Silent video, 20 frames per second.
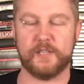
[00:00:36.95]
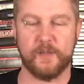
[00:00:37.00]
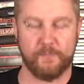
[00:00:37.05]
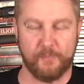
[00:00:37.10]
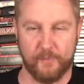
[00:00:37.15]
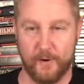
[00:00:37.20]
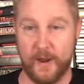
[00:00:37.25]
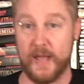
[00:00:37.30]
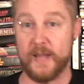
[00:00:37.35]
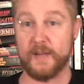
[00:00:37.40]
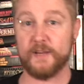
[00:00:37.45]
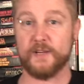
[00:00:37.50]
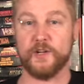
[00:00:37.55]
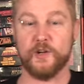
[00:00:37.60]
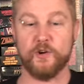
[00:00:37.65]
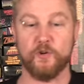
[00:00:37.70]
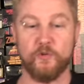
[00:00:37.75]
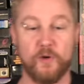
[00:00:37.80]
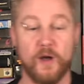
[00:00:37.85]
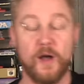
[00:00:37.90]
the brand
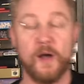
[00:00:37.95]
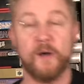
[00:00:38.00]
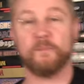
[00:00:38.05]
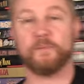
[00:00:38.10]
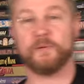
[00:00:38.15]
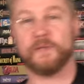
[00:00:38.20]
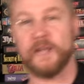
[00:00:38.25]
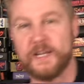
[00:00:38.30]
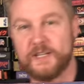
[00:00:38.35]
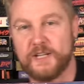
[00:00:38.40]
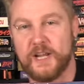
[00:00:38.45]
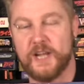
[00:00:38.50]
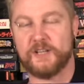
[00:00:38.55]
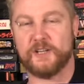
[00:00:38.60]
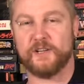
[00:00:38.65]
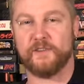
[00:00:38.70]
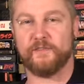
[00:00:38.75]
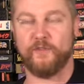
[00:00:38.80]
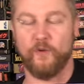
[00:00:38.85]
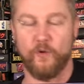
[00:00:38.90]
new
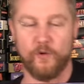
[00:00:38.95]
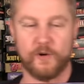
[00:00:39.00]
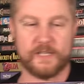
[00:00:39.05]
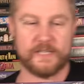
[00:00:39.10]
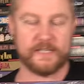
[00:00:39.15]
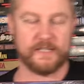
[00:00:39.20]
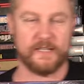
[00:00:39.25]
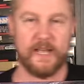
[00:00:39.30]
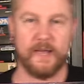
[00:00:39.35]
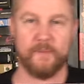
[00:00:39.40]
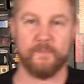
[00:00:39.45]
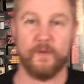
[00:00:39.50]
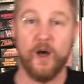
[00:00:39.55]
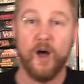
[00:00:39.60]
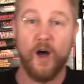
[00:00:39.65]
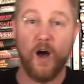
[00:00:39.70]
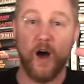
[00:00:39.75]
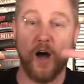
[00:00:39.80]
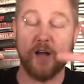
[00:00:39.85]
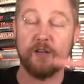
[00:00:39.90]
PlayStation 4 Slim
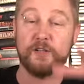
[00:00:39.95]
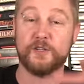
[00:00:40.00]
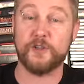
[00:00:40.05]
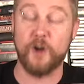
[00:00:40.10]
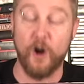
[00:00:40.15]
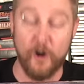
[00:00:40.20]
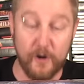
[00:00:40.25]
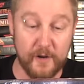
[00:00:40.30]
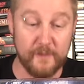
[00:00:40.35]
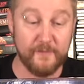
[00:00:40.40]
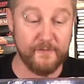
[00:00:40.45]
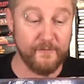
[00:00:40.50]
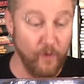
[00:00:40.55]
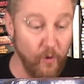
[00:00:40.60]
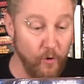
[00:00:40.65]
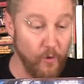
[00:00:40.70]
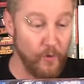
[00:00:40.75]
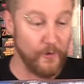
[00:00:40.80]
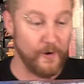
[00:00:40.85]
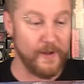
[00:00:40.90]
Uncharted
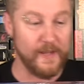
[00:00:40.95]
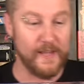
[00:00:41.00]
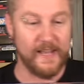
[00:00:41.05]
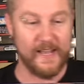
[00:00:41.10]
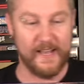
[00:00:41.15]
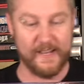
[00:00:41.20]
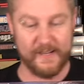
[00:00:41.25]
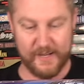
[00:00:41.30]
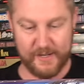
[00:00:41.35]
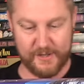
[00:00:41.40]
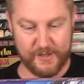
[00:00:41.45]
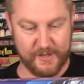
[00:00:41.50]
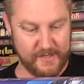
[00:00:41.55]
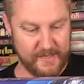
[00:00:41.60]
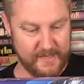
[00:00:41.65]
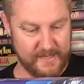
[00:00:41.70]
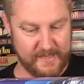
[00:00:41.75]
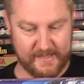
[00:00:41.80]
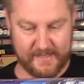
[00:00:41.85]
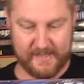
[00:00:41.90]
4 edition.
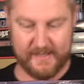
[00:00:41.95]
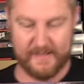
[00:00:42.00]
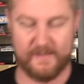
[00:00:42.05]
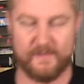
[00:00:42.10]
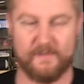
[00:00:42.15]
And